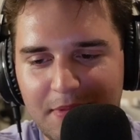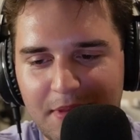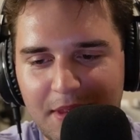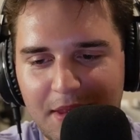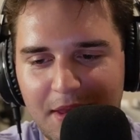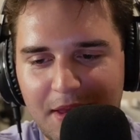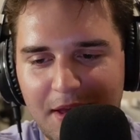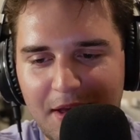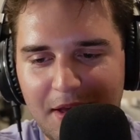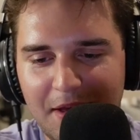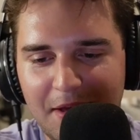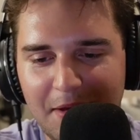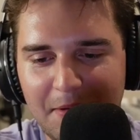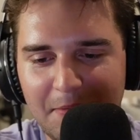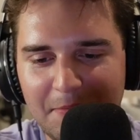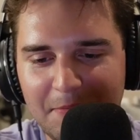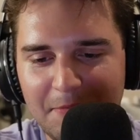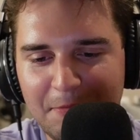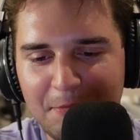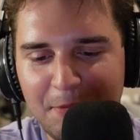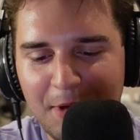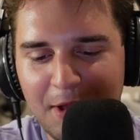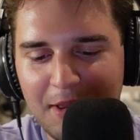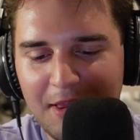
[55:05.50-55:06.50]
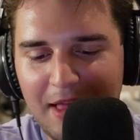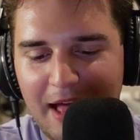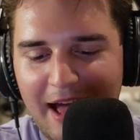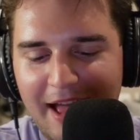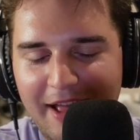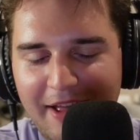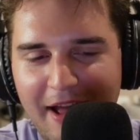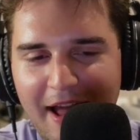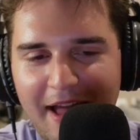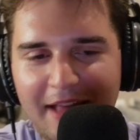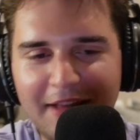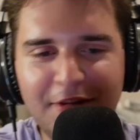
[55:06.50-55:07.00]
Well,
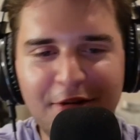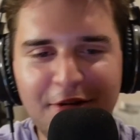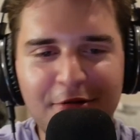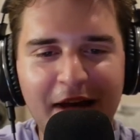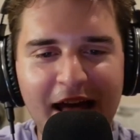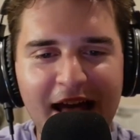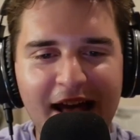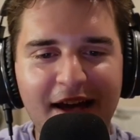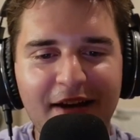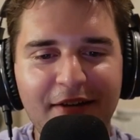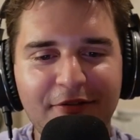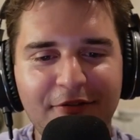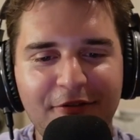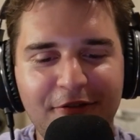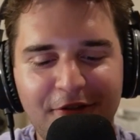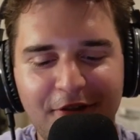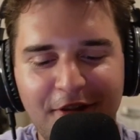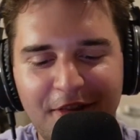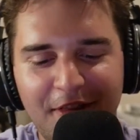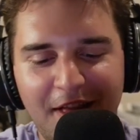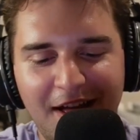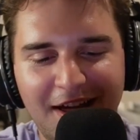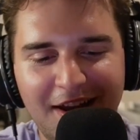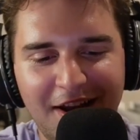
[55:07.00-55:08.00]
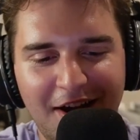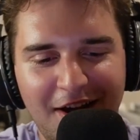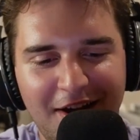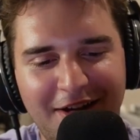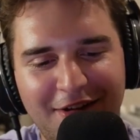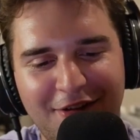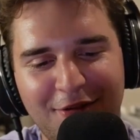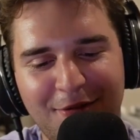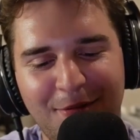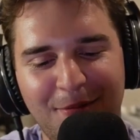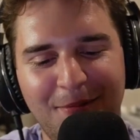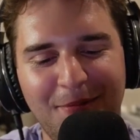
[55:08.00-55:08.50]
I do have a lot of
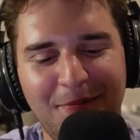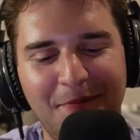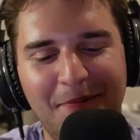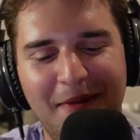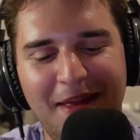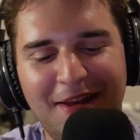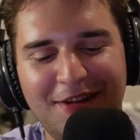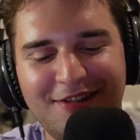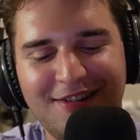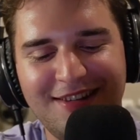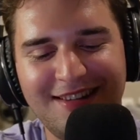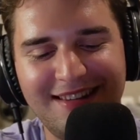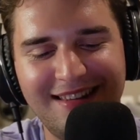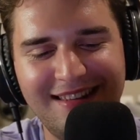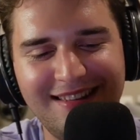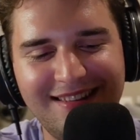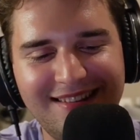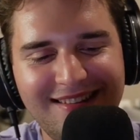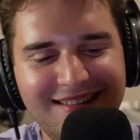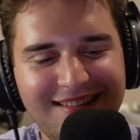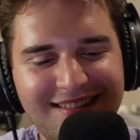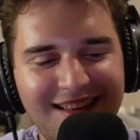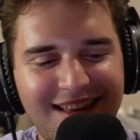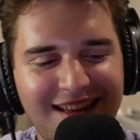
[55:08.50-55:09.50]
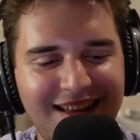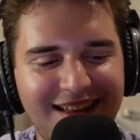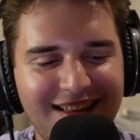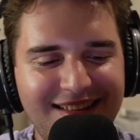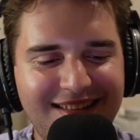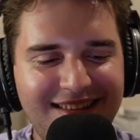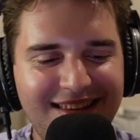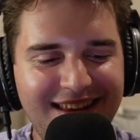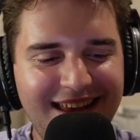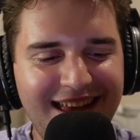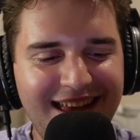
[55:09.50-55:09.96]
honorable mentions to get.